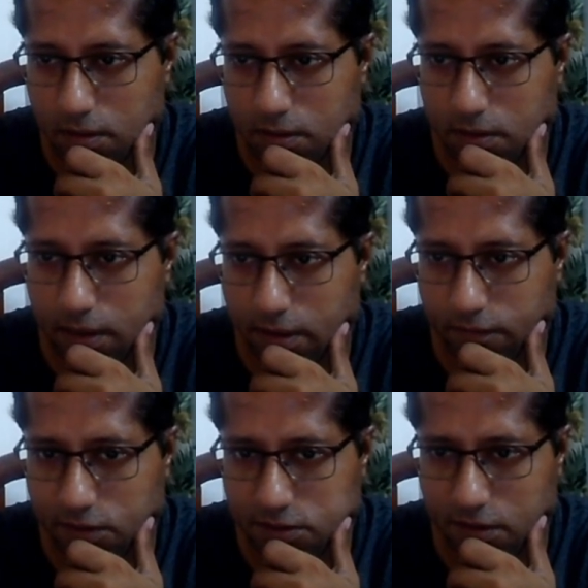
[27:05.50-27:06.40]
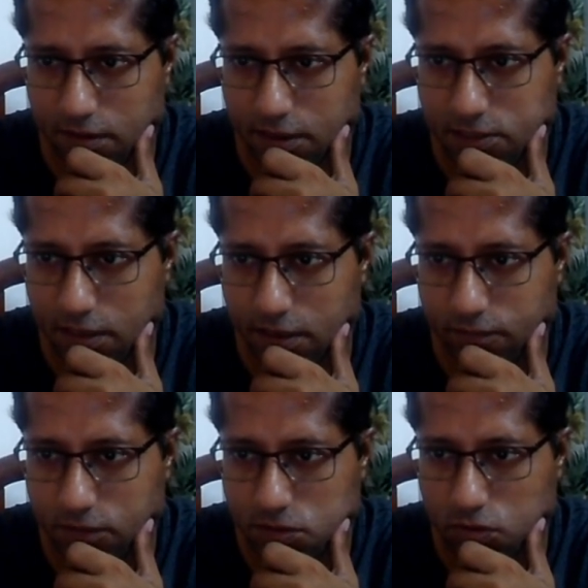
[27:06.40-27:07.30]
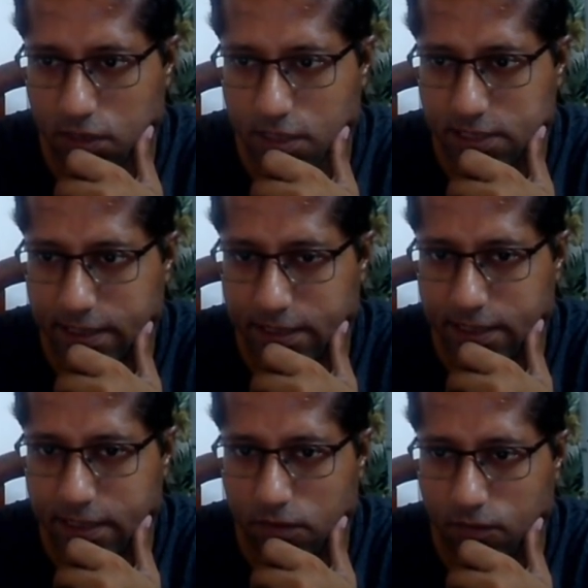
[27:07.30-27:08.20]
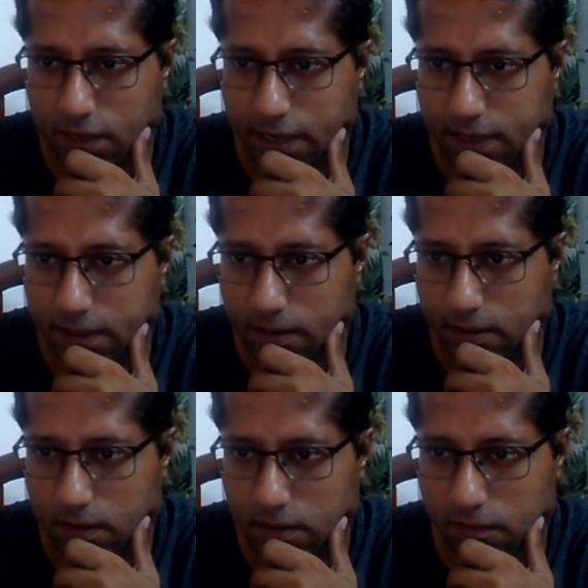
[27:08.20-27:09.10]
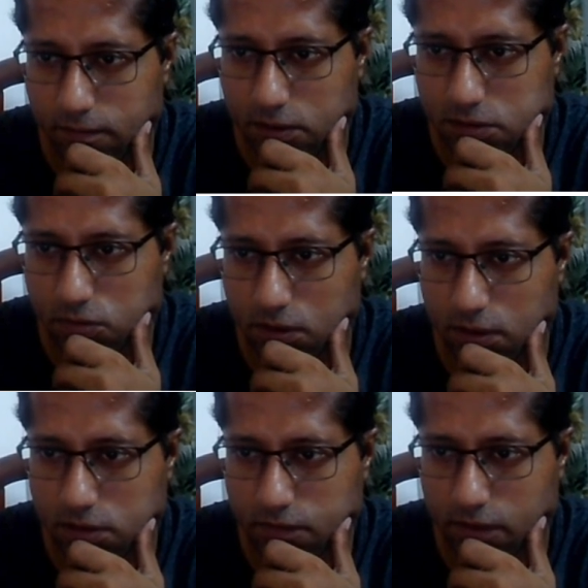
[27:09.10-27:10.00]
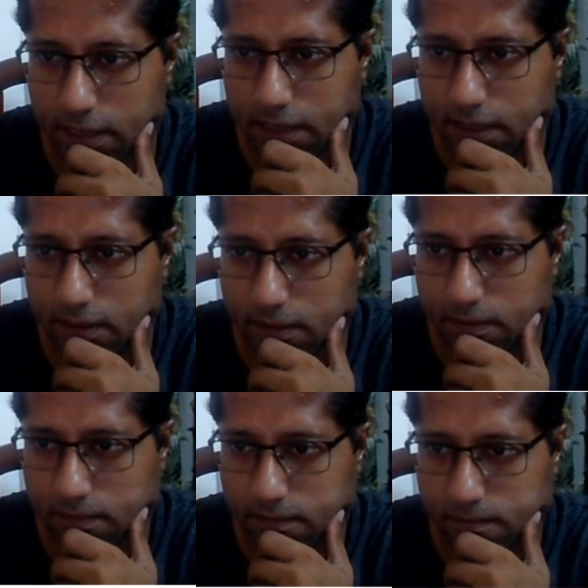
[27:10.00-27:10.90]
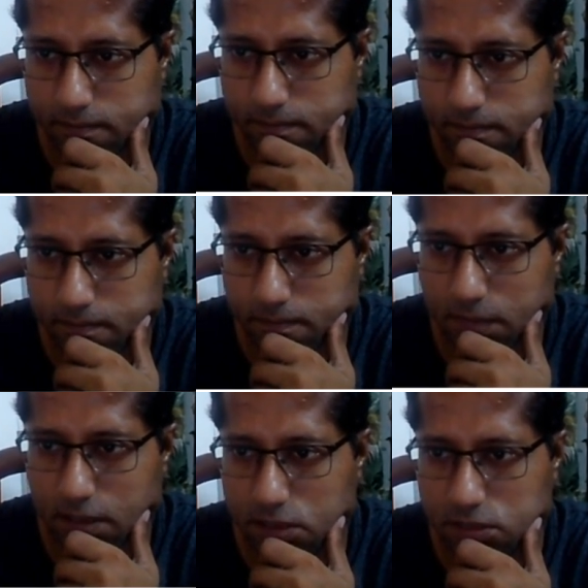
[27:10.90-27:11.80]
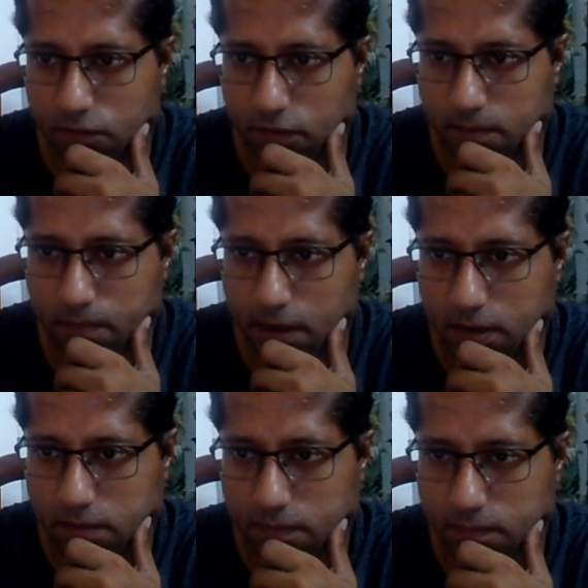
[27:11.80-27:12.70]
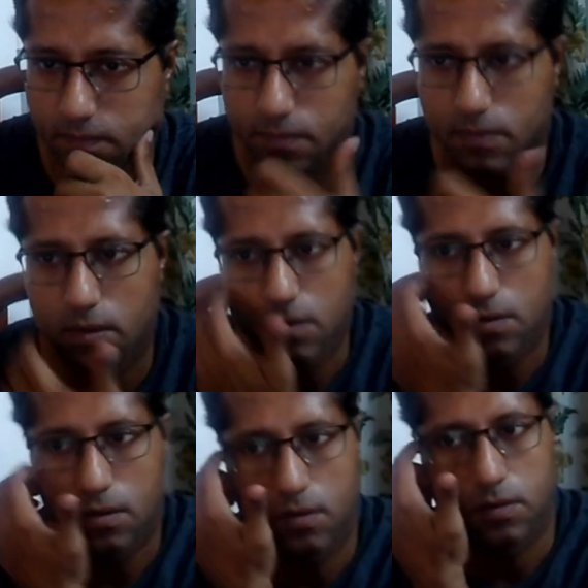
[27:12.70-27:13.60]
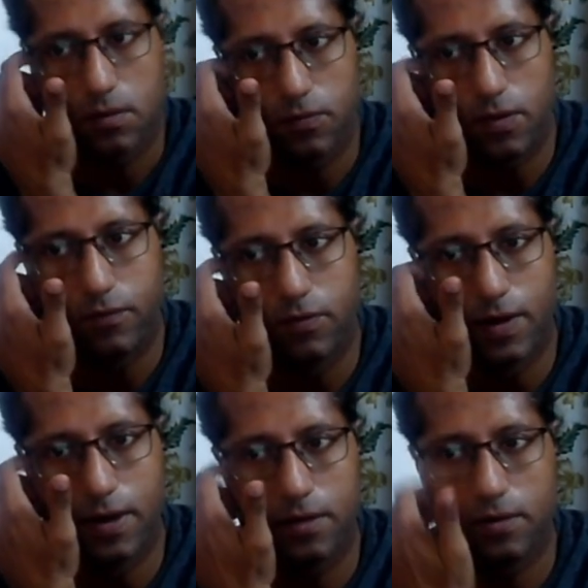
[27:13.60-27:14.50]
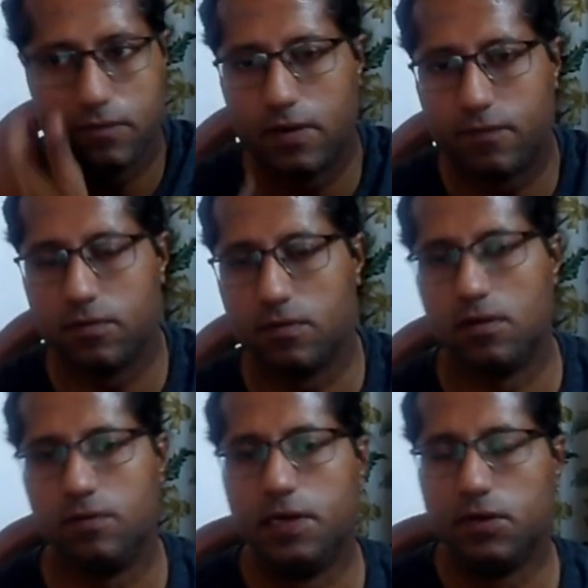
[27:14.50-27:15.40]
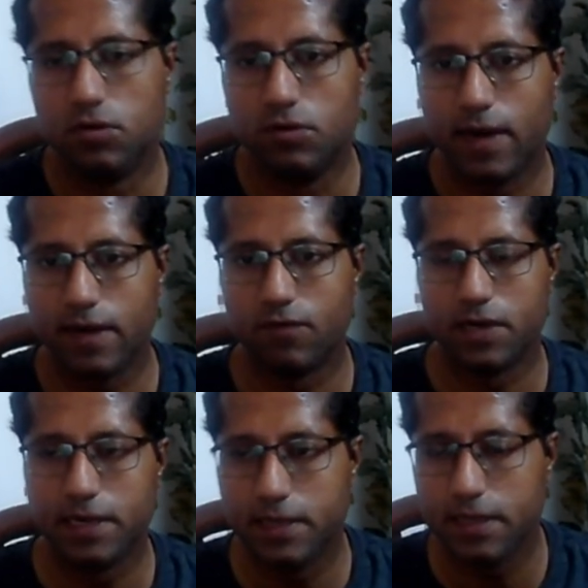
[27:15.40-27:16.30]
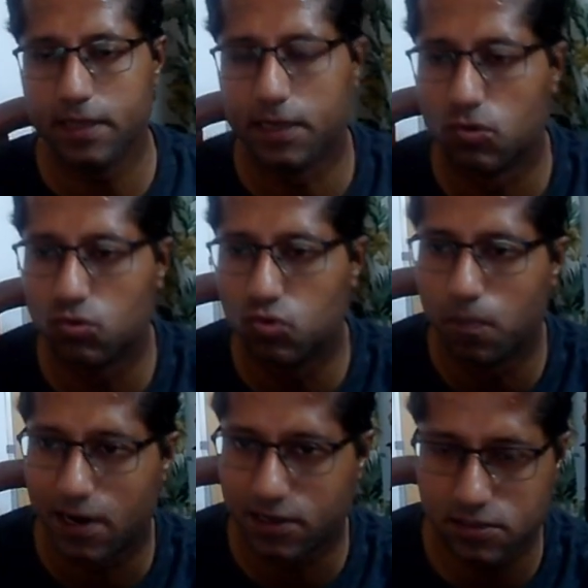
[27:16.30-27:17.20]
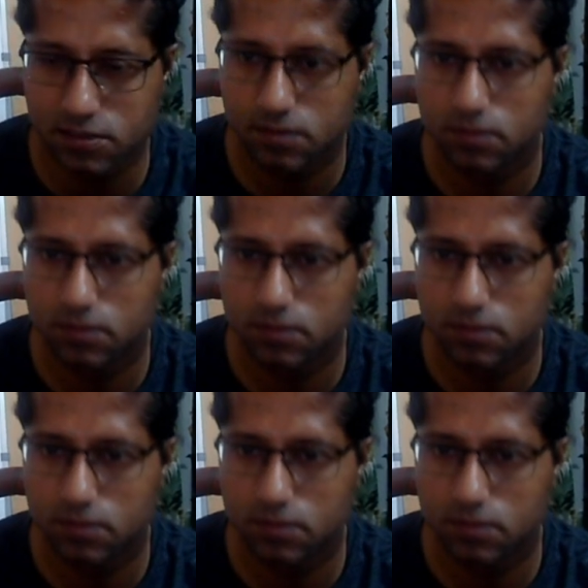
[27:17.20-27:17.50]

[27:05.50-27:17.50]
kind of this, let's say if this total is 180, if this total is 180, this is one part. We have divided, we need to divide 180 into two parts